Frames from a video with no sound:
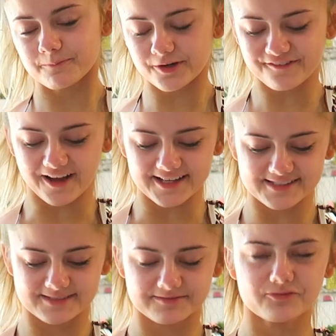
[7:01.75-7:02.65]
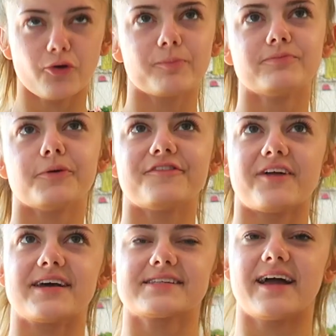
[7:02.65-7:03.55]
butterflies and not
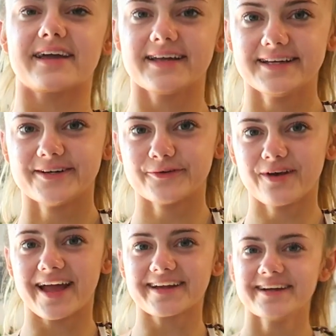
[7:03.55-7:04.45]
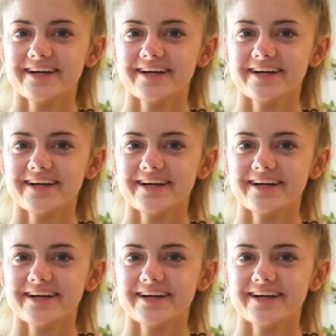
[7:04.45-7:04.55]
butterflies, like all like,